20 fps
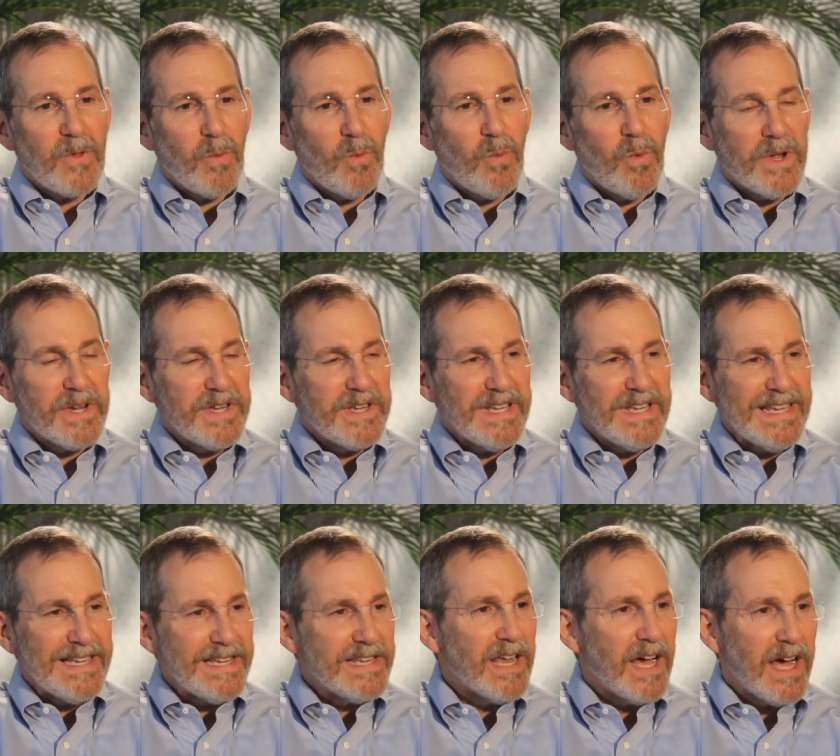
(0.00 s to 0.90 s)
one
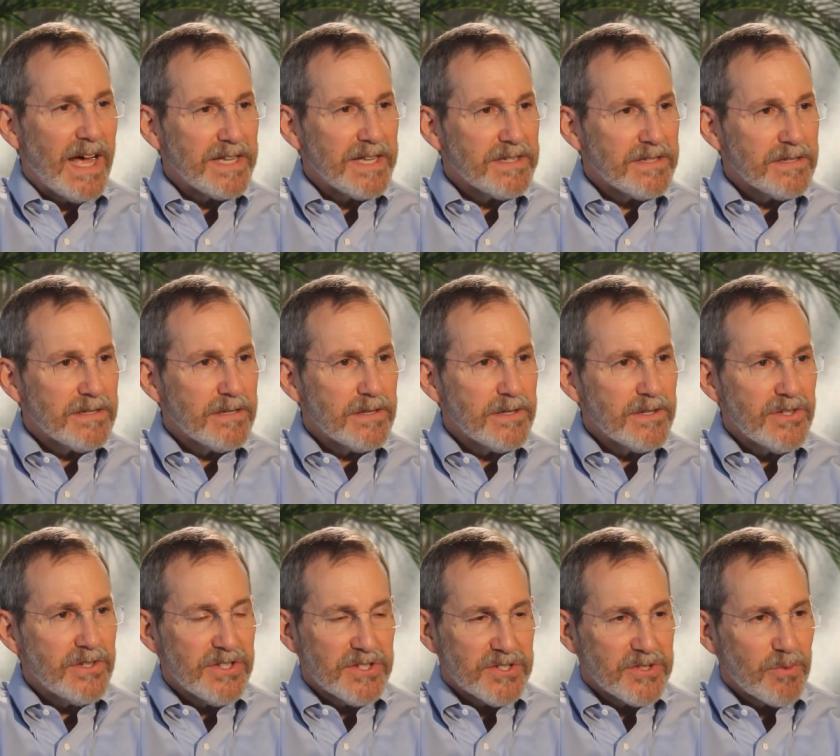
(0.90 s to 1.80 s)
need not
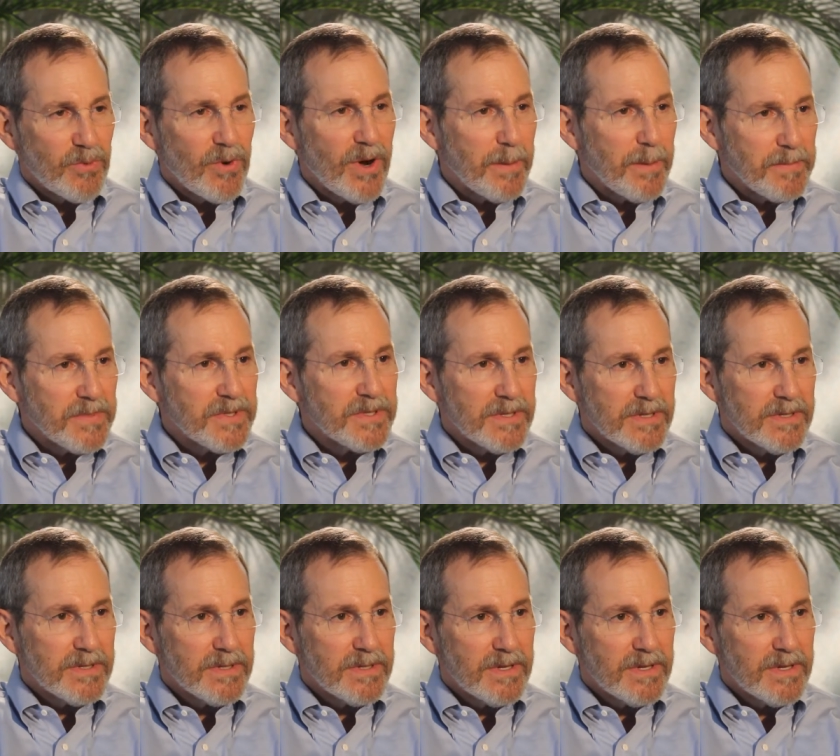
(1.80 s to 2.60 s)
disrupt